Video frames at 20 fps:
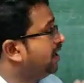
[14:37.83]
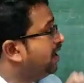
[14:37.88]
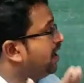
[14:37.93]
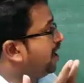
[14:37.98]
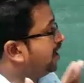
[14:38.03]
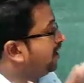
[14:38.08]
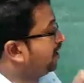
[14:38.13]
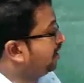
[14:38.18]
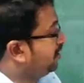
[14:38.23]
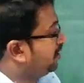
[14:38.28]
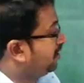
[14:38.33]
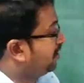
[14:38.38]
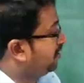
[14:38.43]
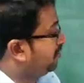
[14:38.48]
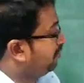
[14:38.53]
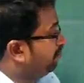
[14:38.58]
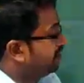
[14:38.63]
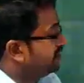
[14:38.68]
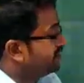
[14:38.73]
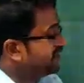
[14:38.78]
and
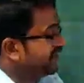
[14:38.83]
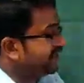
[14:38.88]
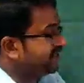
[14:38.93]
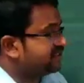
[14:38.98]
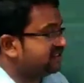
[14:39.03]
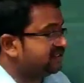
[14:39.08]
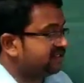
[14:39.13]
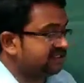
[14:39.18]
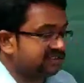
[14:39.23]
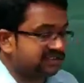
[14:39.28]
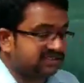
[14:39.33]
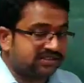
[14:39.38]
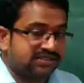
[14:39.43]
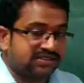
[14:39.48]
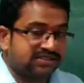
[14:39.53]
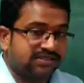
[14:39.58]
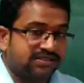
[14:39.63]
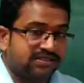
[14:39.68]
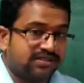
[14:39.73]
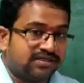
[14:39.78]
besides this,
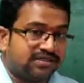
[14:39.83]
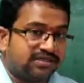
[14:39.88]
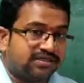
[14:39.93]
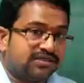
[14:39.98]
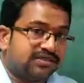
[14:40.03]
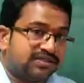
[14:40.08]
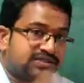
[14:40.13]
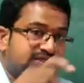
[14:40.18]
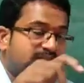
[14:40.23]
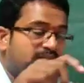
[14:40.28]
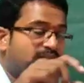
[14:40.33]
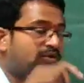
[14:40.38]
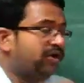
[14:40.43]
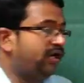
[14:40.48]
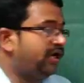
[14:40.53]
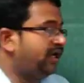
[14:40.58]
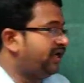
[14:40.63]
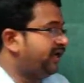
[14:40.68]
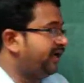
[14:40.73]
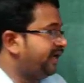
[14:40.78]
some
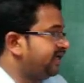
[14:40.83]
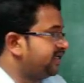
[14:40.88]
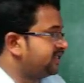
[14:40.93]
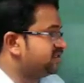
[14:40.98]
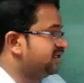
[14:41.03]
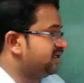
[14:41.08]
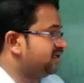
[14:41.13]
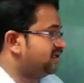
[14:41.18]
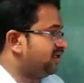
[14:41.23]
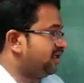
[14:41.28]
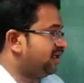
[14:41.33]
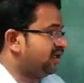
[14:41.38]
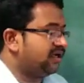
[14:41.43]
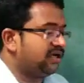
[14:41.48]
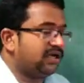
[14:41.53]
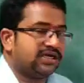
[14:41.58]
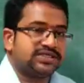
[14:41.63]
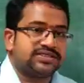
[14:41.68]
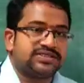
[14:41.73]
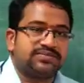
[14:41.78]
more indicators are
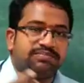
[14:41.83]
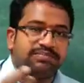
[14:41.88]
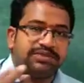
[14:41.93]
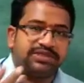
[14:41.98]
there as